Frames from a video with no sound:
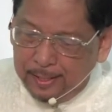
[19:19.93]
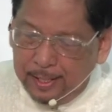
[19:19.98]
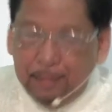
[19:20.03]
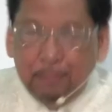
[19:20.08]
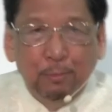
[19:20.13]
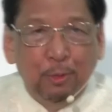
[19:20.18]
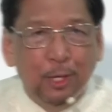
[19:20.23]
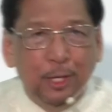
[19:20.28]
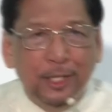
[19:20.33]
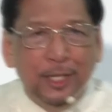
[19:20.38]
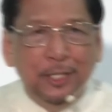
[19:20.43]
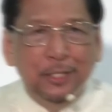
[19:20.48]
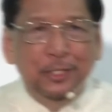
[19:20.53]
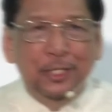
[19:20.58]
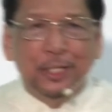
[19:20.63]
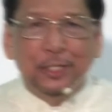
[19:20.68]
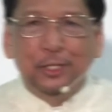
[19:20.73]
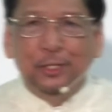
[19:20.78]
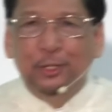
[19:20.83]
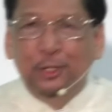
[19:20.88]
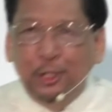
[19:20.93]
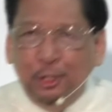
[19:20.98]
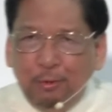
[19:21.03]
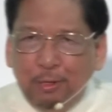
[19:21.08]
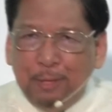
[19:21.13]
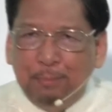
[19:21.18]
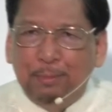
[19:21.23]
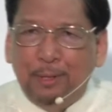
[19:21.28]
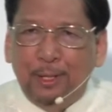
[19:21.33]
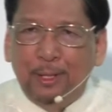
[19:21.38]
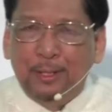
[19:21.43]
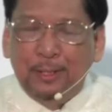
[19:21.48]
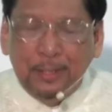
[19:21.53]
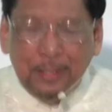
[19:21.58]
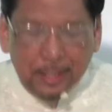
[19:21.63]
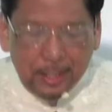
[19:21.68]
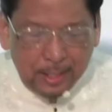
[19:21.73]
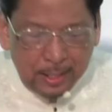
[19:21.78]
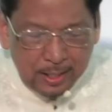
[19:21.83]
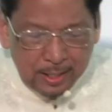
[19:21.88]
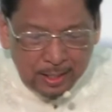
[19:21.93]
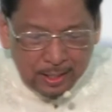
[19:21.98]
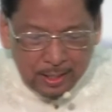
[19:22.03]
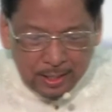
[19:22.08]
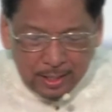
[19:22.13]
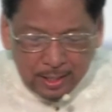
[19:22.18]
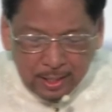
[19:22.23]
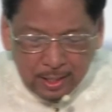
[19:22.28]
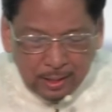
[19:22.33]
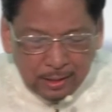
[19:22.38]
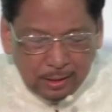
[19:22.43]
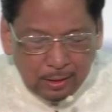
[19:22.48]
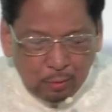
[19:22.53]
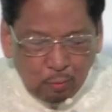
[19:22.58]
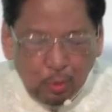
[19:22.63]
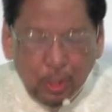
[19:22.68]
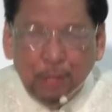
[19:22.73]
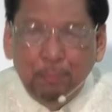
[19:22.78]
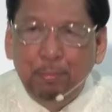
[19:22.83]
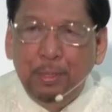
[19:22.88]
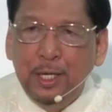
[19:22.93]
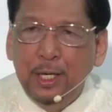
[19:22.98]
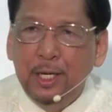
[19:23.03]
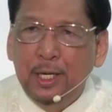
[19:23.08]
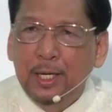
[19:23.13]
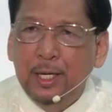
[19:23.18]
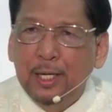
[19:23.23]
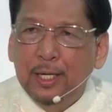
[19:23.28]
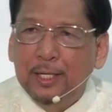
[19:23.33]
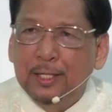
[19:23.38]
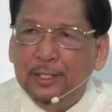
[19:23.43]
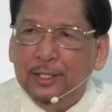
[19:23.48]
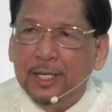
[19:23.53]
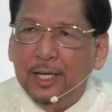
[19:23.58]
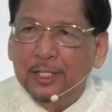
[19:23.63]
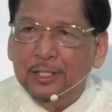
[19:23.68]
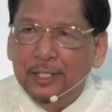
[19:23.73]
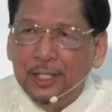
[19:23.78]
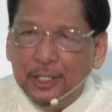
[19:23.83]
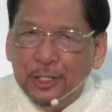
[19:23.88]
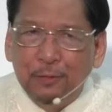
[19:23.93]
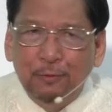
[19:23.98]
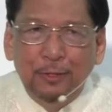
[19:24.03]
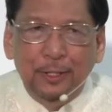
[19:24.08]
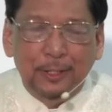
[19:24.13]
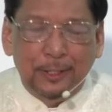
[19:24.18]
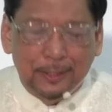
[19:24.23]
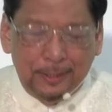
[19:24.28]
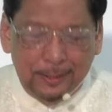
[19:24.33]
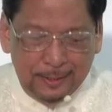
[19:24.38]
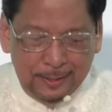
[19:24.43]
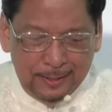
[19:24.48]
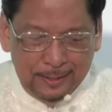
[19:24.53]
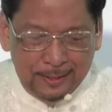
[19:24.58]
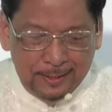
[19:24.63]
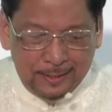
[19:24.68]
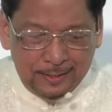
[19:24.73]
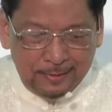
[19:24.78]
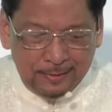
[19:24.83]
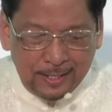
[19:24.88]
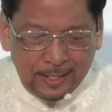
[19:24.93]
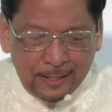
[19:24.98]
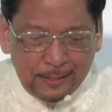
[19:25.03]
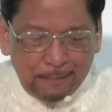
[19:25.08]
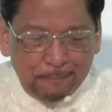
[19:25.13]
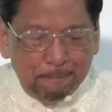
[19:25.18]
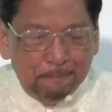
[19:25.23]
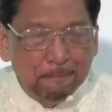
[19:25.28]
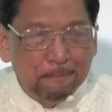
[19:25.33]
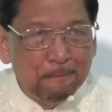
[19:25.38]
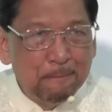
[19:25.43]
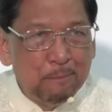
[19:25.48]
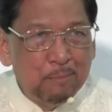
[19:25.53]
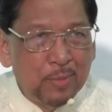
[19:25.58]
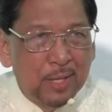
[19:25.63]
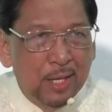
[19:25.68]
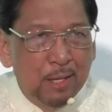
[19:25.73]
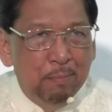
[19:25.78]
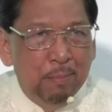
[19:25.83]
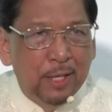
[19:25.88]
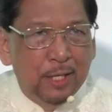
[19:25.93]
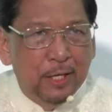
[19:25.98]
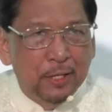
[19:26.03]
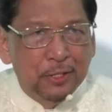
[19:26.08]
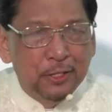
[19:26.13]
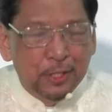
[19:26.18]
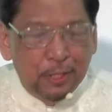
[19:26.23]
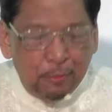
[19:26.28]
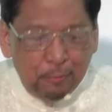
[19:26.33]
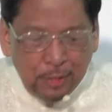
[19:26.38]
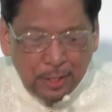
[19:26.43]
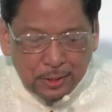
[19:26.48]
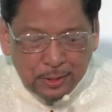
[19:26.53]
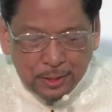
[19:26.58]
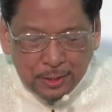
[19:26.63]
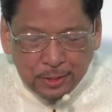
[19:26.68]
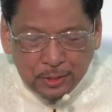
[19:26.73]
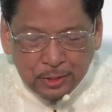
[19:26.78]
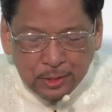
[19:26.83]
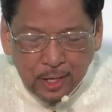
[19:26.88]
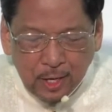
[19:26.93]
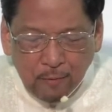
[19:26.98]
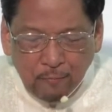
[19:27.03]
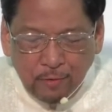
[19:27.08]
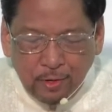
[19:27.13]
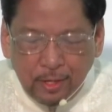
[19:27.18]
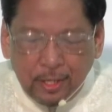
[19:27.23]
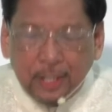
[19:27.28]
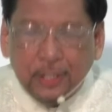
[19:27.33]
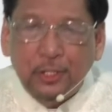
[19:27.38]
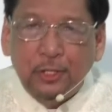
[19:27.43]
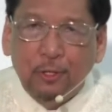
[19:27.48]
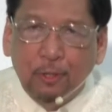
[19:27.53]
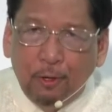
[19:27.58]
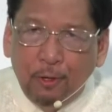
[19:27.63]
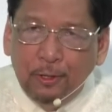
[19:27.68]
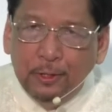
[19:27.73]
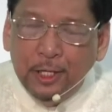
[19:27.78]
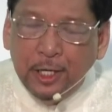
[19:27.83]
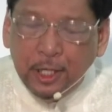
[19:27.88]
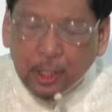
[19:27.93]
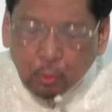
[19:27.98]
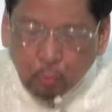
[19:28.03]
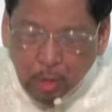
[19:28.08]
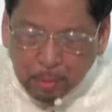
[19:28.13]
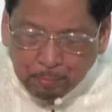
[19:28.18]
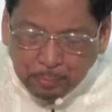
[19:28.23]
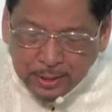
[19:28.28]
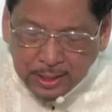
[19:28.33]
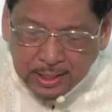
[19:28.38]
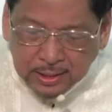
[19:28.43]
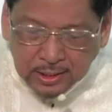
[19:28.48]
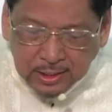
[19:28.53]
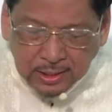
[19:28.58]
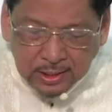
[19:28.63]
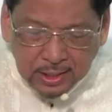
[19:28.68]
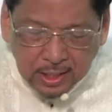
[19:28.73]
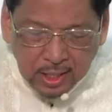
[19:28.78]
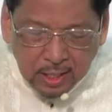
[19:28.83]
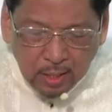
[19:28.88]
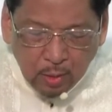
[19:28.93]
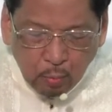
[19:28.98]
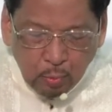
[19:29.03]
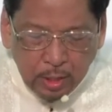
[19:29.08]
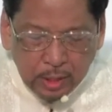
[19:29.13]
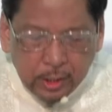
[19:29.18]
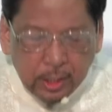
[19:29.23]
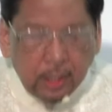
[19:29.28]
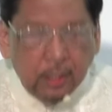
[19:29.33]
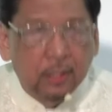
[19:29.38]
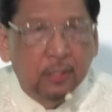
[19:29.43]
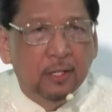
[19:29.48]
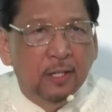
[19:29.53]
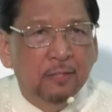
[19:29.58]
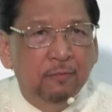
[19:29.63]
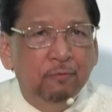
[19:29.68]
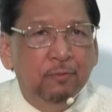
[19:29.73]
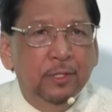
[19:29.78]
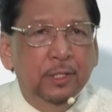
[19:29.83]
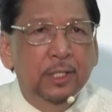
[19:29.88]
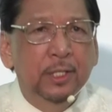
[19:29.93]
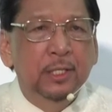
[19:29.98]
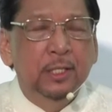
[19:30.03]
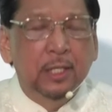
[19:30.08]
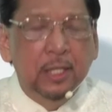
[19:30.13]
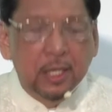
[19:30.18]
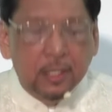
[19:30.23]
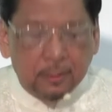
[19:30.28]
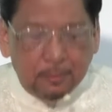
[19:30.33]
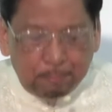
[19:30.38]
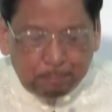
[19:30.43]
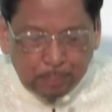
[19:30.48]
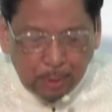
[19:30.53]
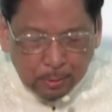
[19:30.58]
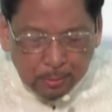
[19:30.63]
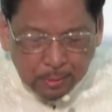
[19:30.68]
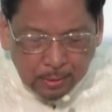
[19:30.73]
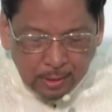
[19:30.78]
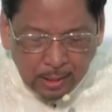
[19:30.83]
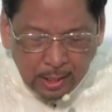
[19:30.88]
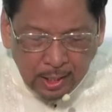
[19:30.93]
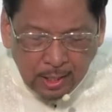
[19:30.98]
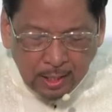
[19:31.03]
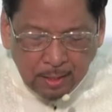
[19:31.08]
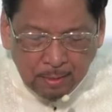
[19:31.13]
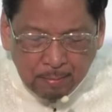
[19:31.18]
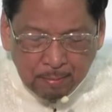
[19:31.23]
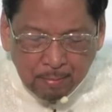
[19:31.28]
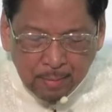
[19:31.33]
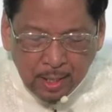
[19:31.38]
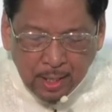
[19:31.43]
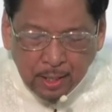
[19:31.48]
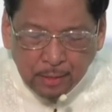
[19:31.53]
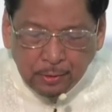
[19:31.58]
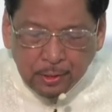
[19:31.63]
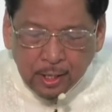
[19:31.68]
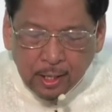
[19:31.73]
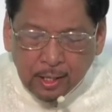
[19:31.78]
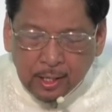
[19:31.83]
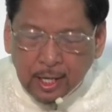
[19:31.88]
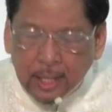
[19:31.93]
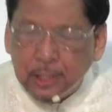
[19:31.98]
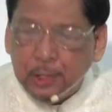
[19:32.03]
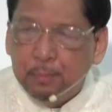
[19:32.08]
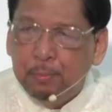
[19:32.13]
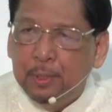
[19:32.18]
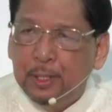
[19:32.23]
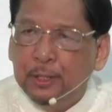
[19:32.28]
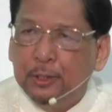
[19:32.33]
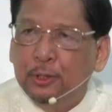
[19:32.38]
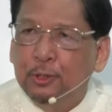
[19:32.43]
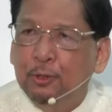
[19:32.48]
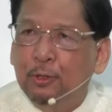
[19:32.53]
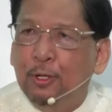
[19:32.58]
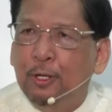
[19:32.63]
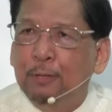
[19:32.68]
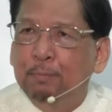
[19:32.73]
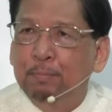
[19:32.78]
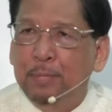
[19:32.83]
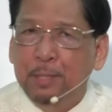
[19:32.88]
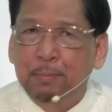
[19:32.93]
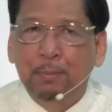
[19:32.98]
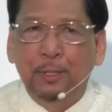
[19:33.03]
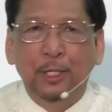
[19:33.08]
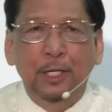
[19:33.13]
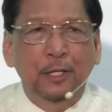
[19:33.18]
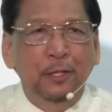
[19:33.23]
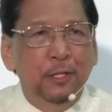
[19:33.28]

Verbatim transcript: And more than just doable, it will be successful, right? Because the reason Savior has called and equipped us, we can confidently proclaim the gospel to all people.